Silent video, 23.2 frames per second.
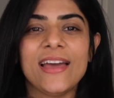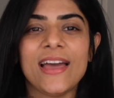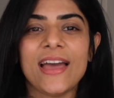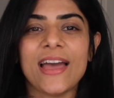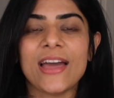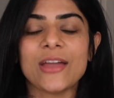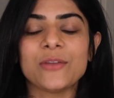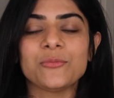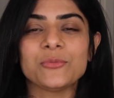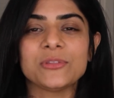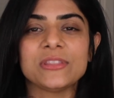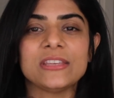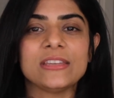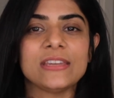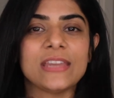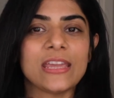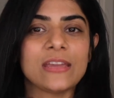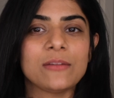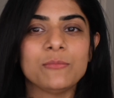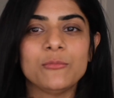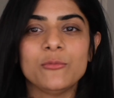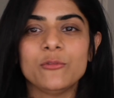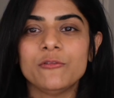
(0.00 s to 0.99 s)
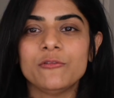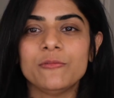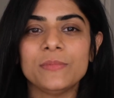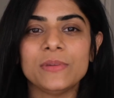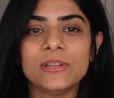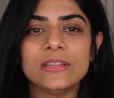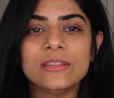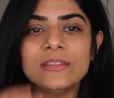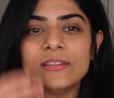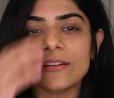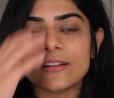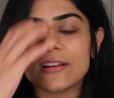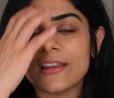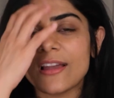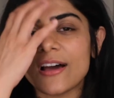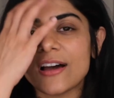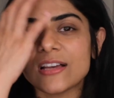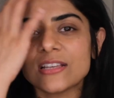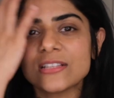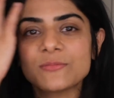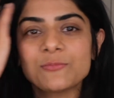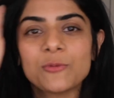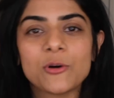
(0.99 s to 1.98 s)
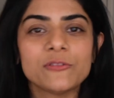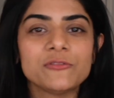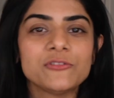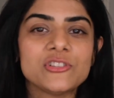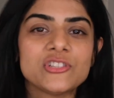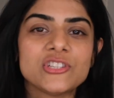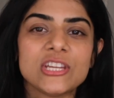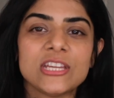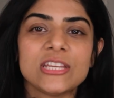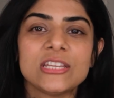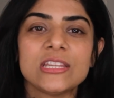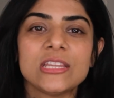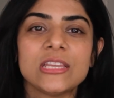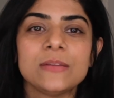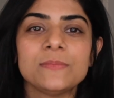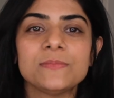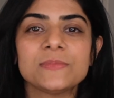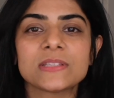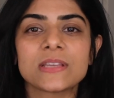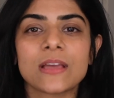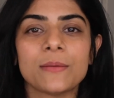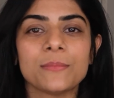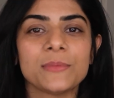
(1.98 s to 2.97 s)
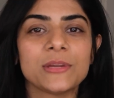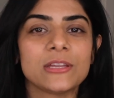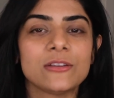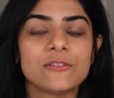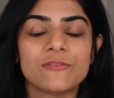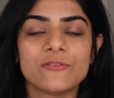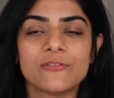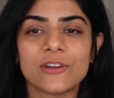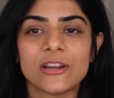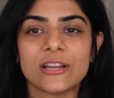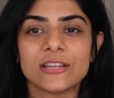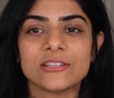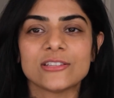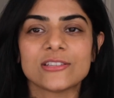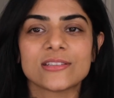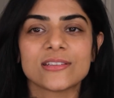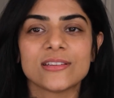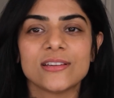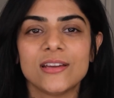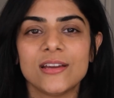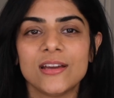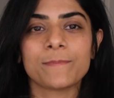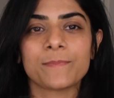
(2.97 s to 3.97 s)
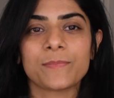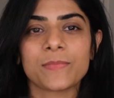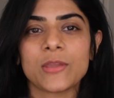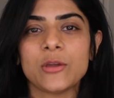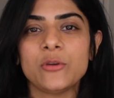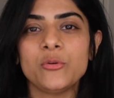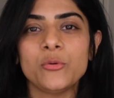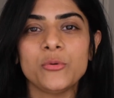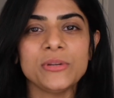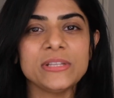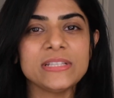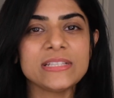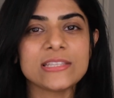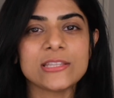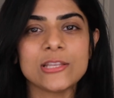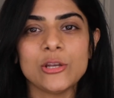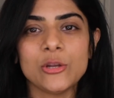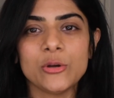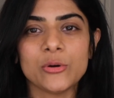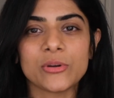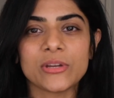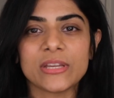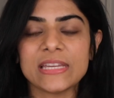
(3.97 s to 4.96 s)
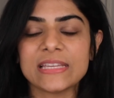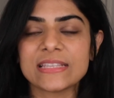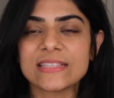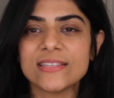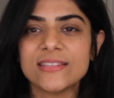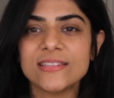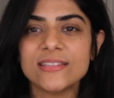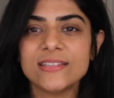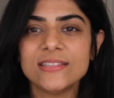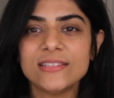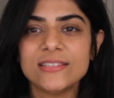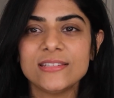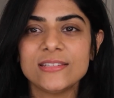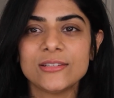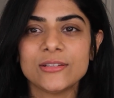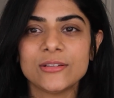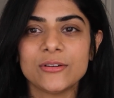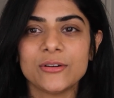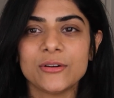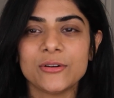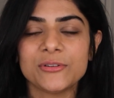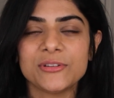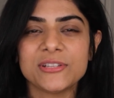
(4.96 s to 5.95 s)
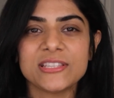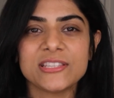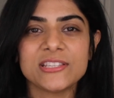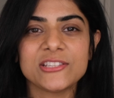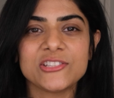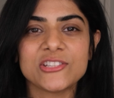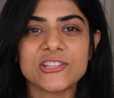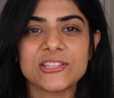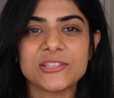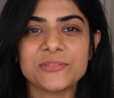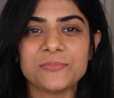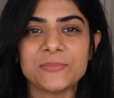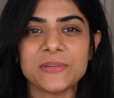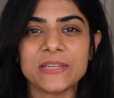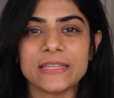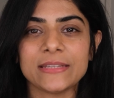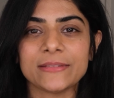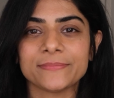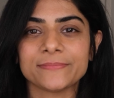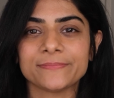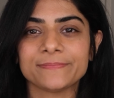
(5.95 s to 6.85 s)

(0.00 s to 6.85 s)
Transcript: and with the neck movement, the clasp of the chain keeps coming in front. Ruins the look, isn't it? Or is it just me?